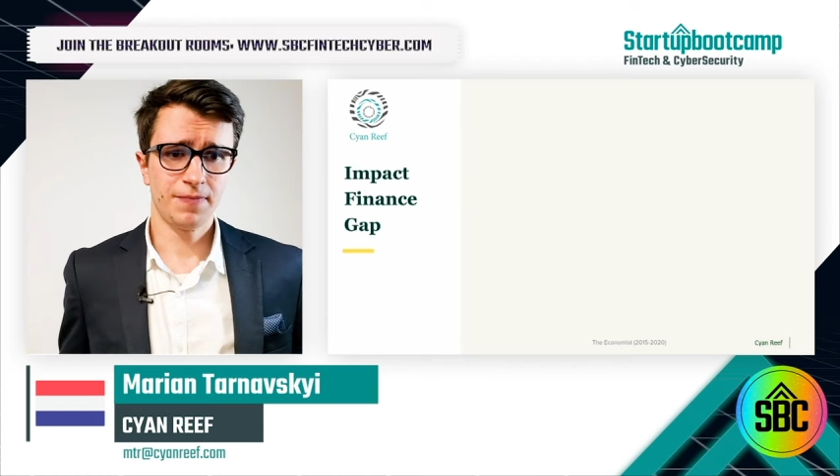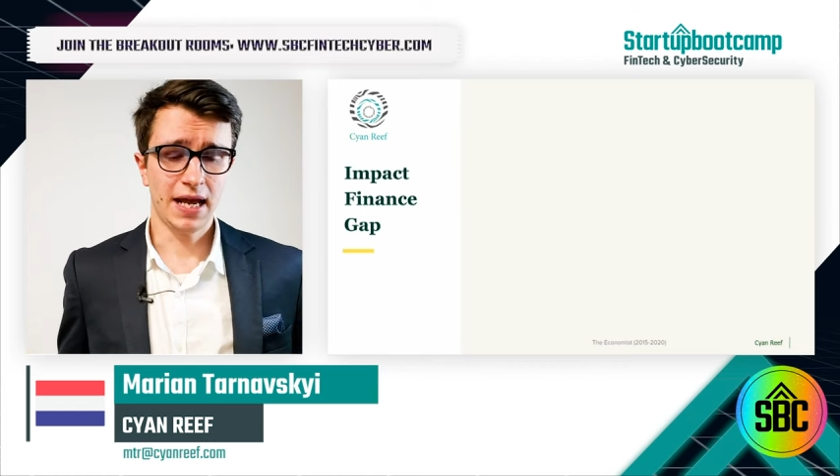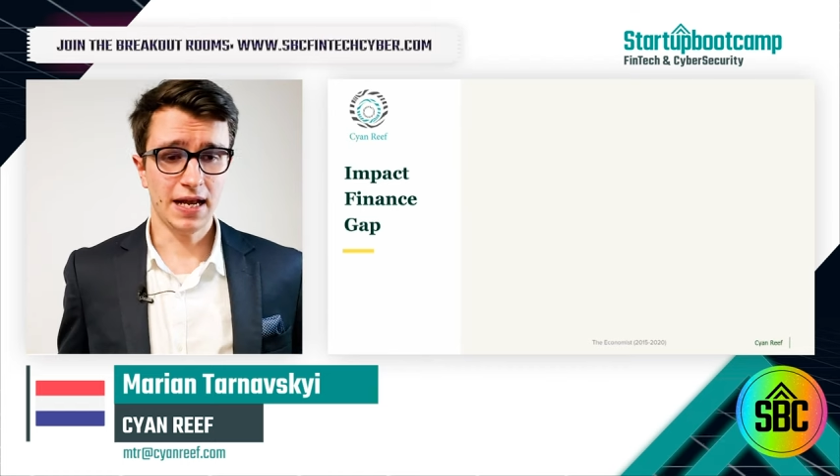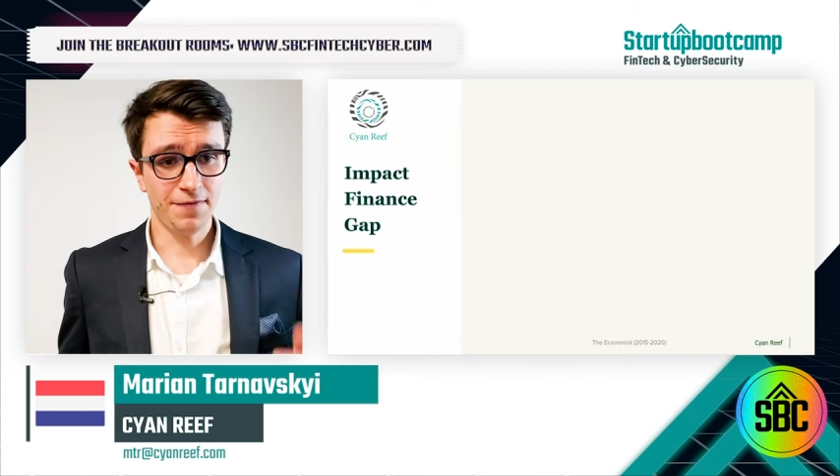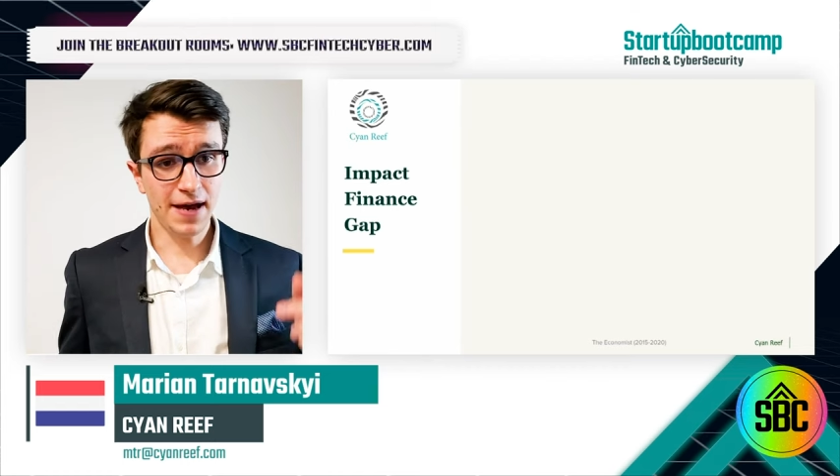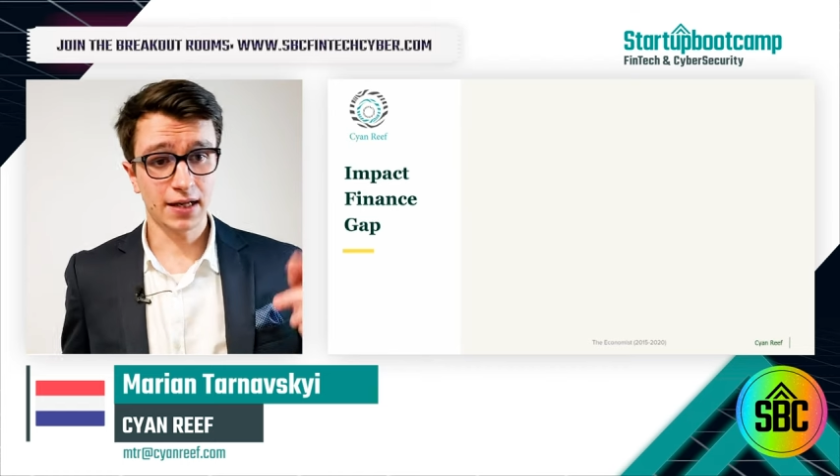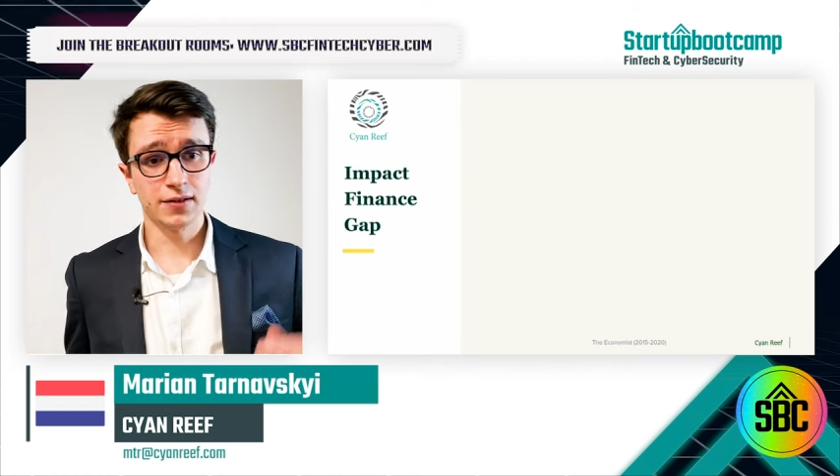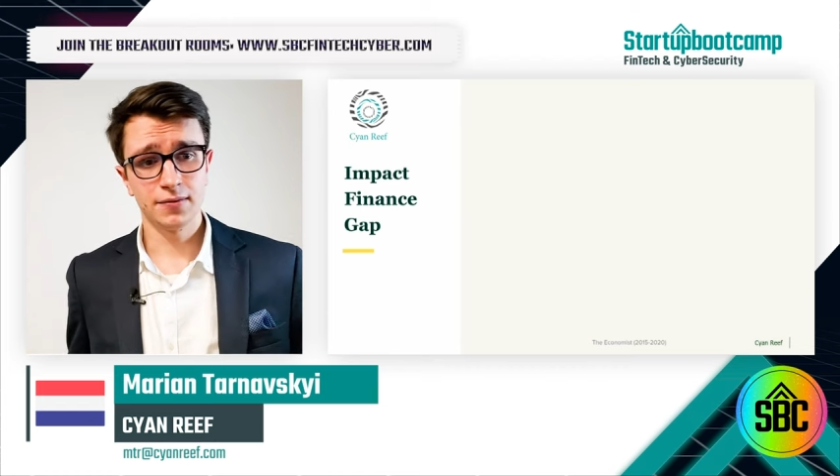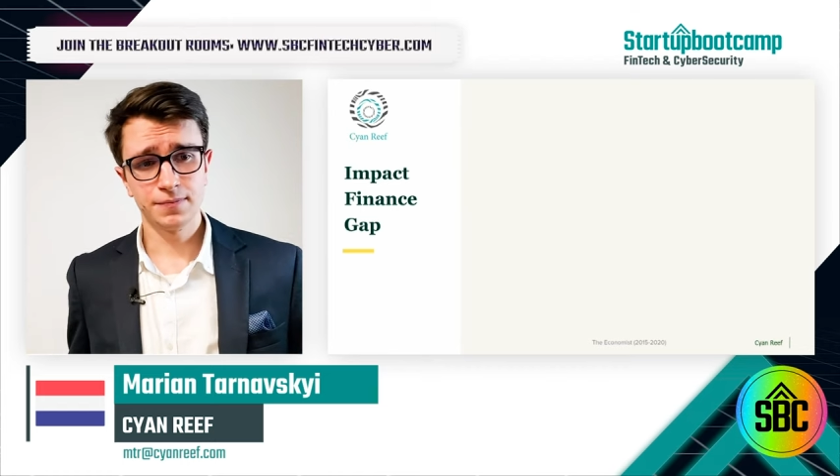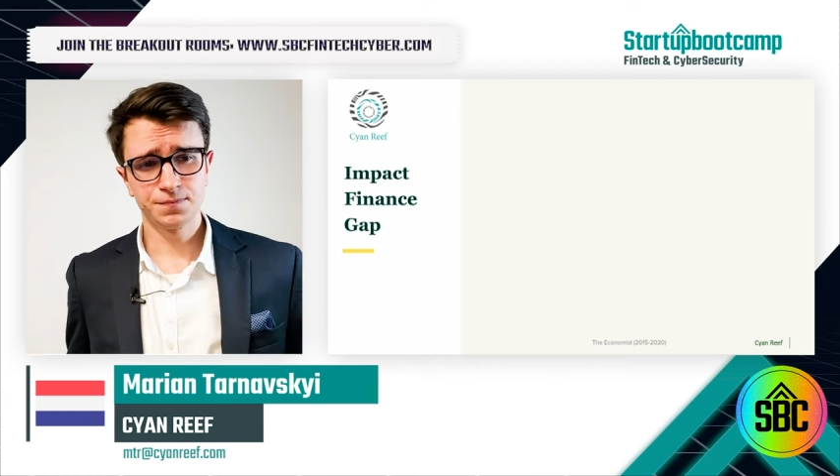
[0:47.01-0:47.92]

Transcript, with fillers: In fact,